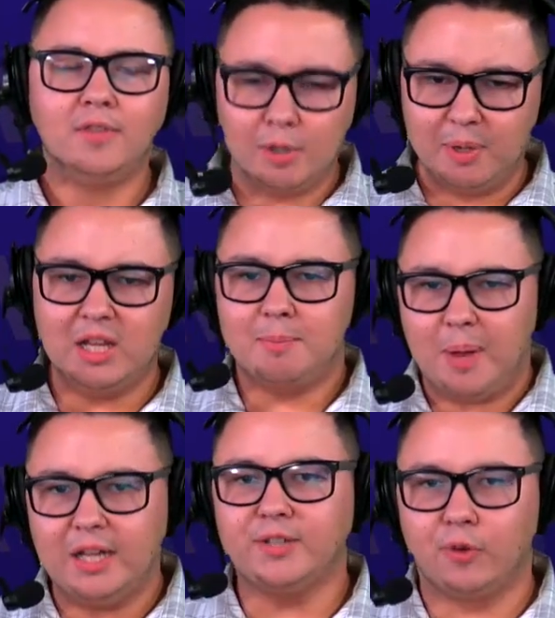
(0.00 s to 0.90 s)
to be the
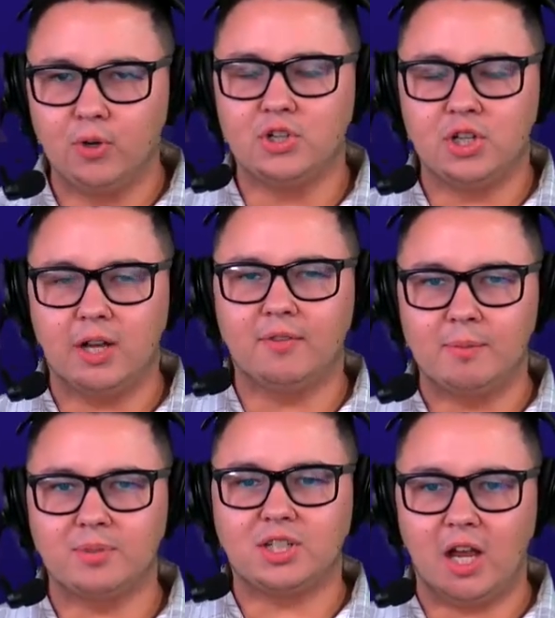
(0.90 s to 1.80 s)
best version of
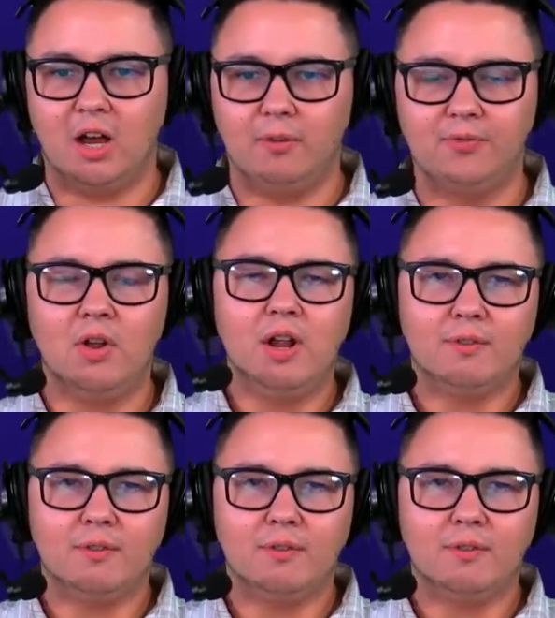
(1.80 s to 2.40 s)
himself